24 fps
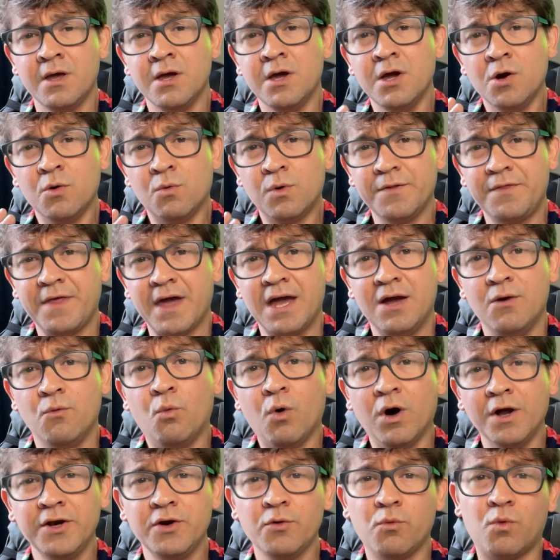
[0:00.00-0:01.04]
With a
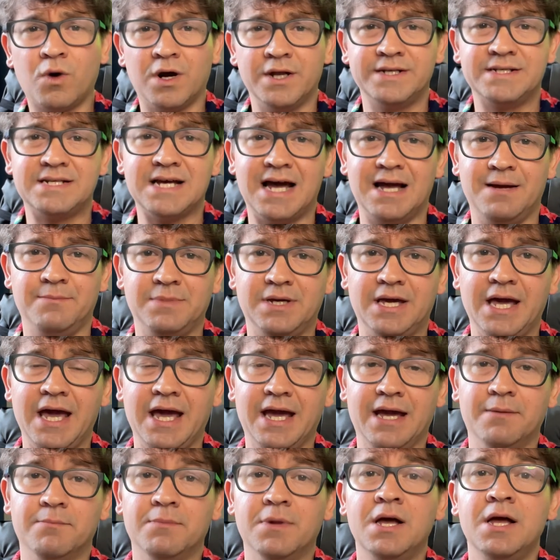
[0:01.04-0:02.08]
one-to-one time
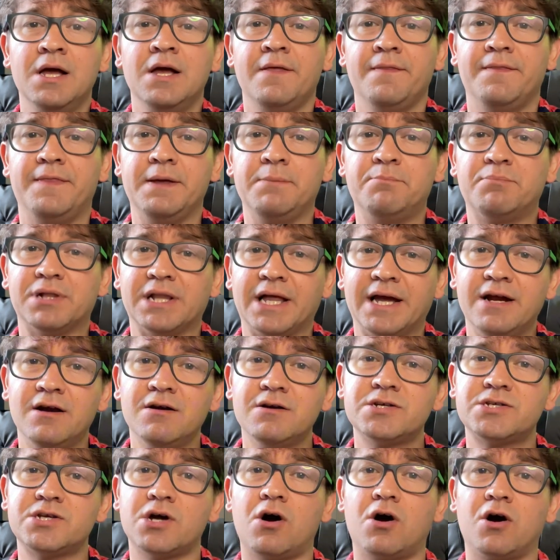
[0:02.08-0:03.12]
game, the
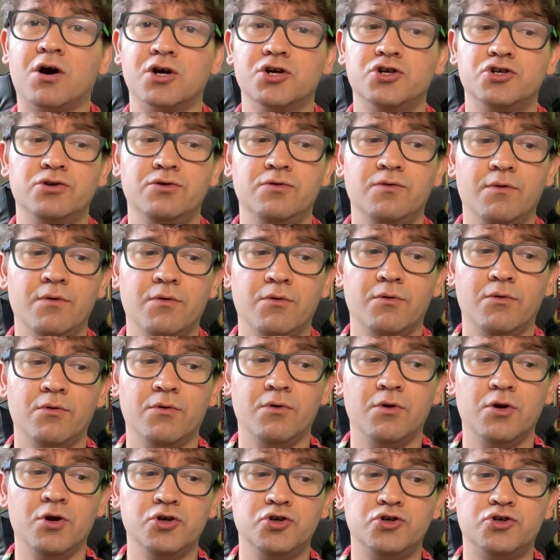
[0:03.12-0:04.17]
players are
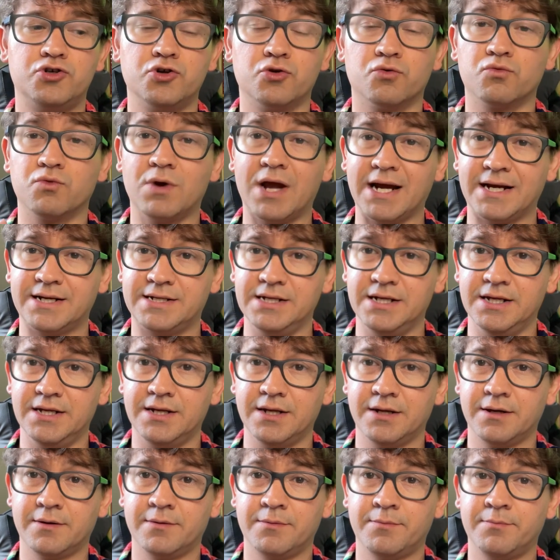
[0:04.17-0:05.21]
directed
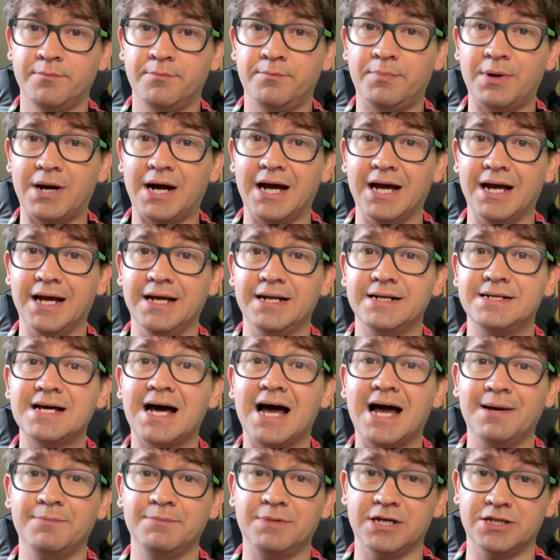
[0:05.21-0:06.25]
by
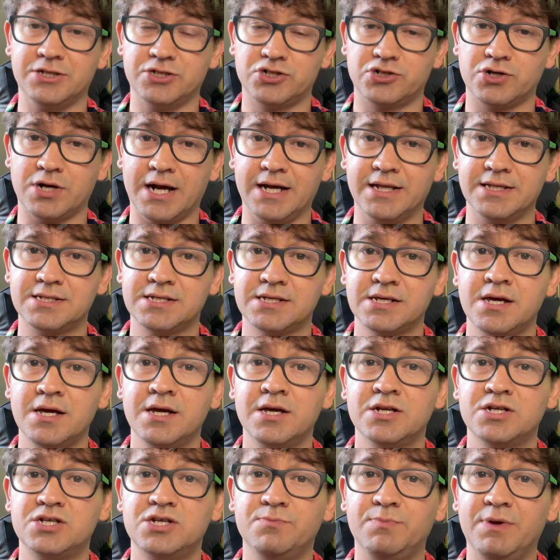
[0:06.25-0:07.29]
time constraints
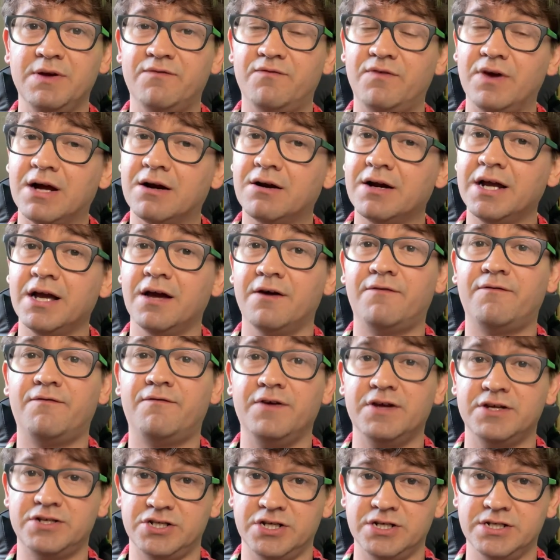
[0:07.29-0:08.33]
to be very
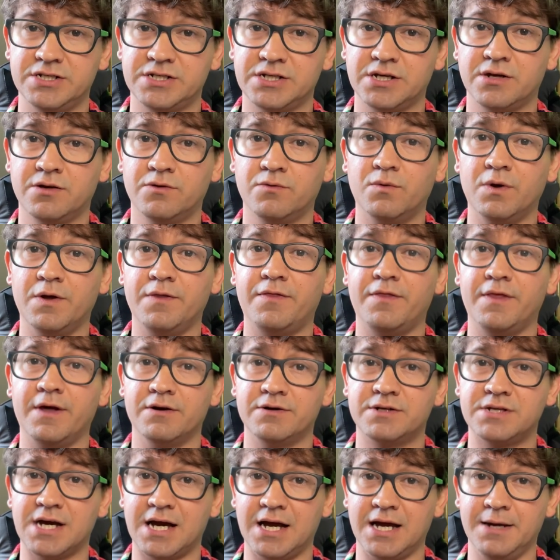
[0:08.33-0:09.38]
efficient with their
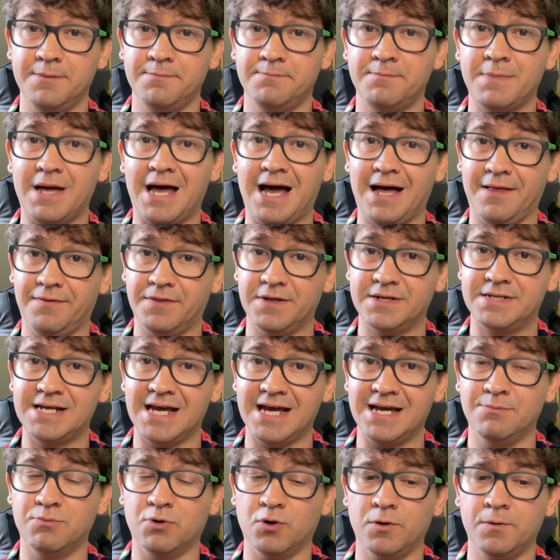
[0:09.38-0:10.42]
time at the
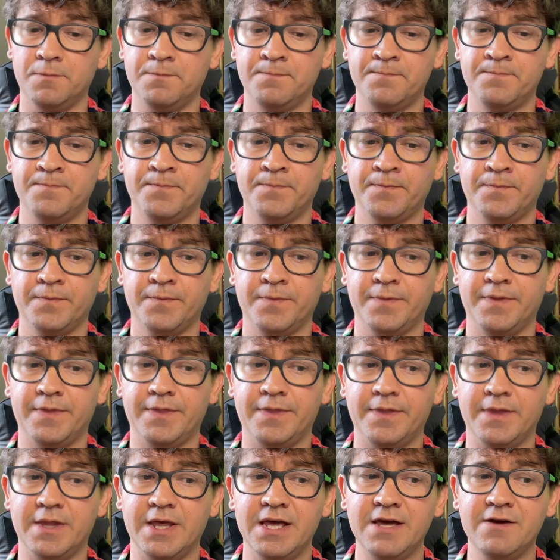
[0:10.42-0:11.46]
table.
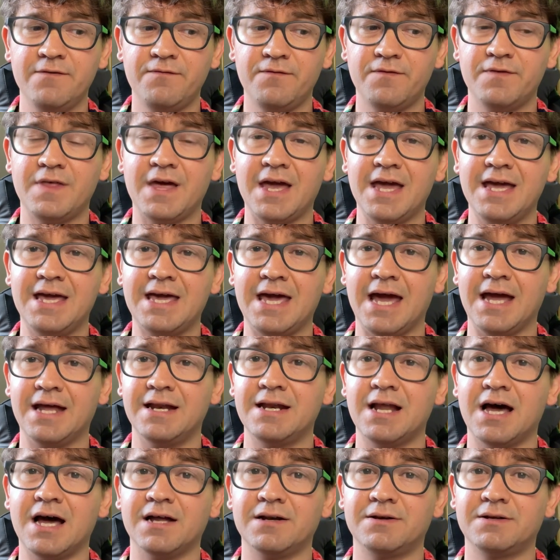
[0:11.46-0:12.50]
If they
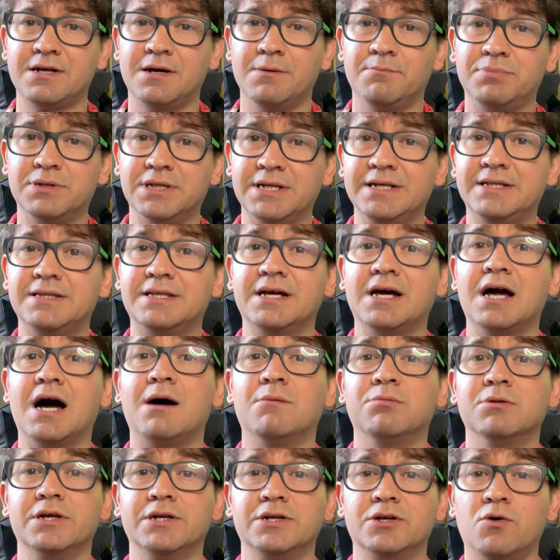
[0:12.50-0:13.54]
cannot complete the
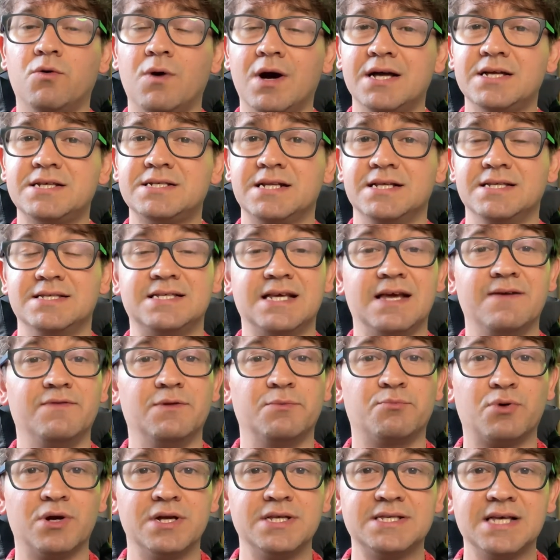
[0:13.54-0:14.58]
goblin quest and save the
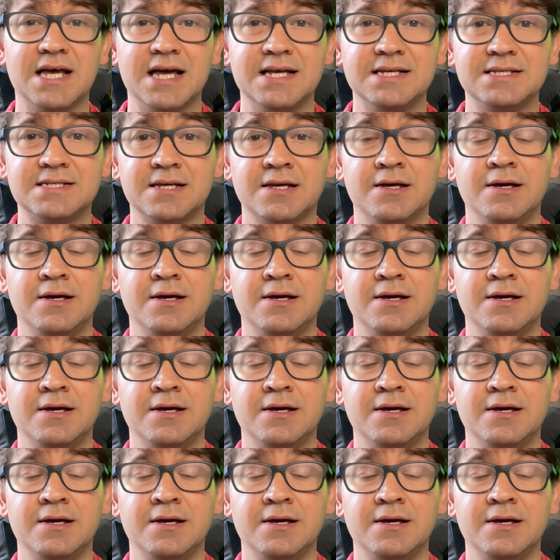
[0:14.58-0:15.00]
princess,